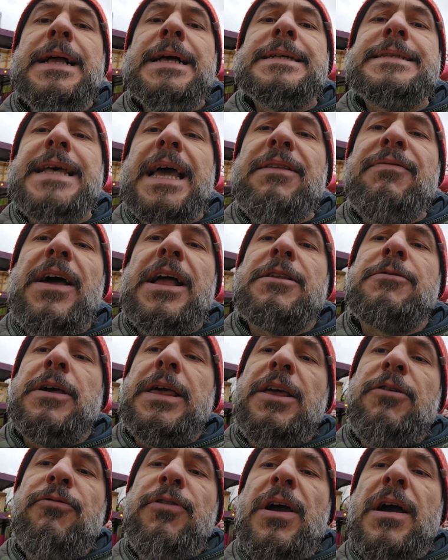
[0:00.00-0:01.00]
Say that
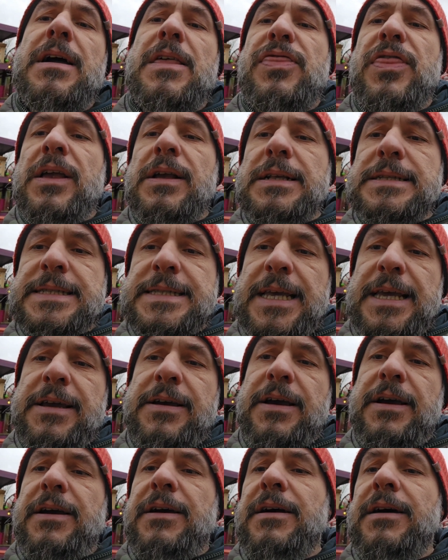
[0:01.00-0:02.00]
if you're a thrill
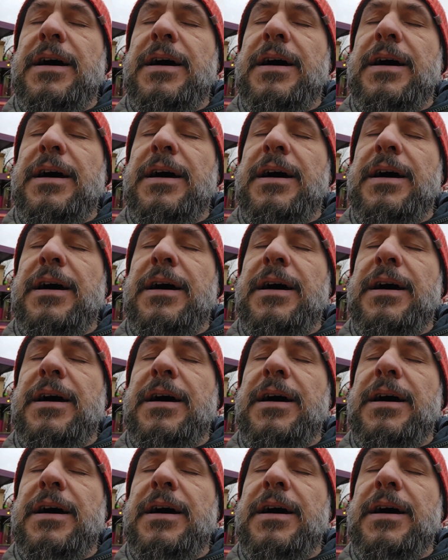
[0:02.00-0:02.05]
seeker,